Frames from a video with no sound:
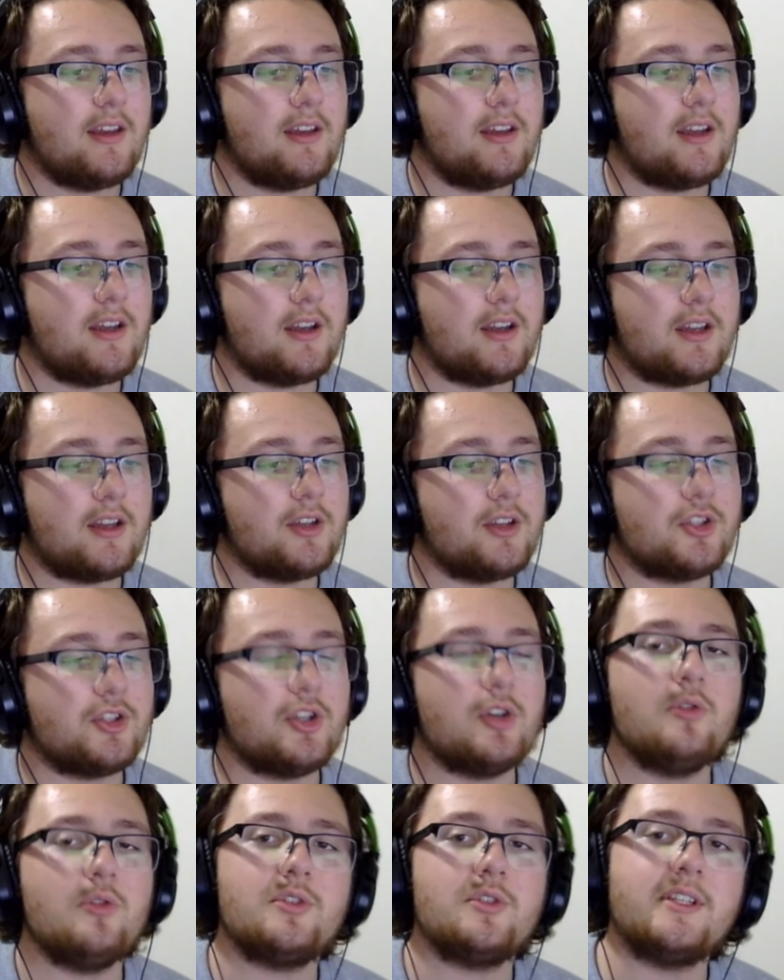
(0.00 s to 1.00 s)
Because
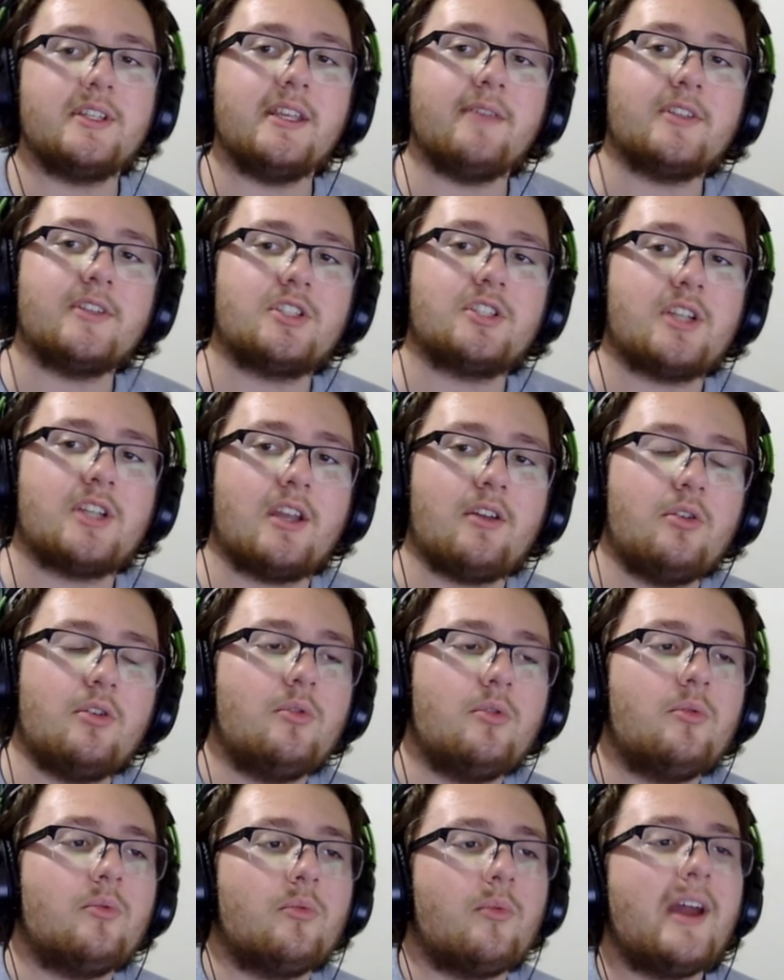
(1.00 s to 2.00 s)
when
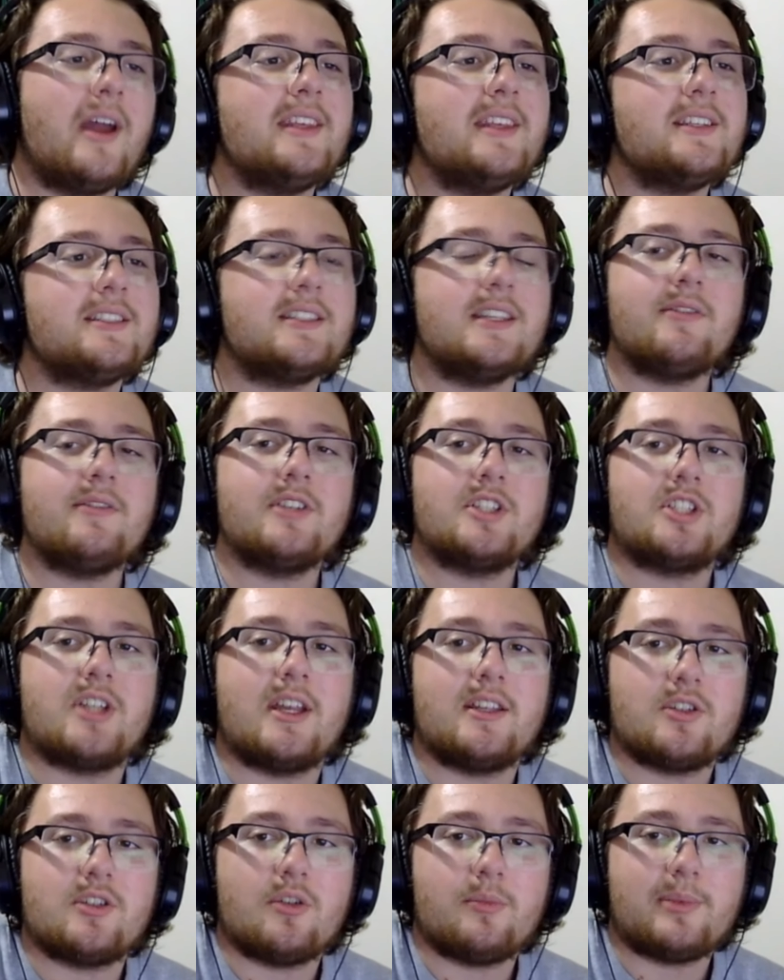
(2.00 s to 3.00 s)
is
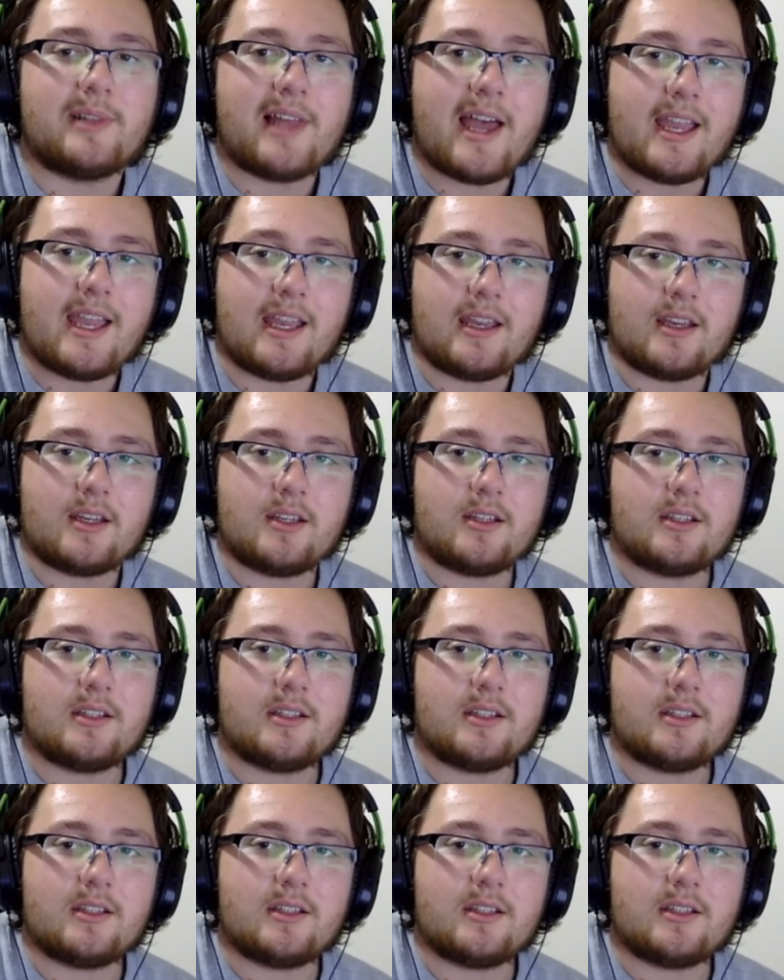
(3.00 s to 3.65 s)
DiVincenzo playing?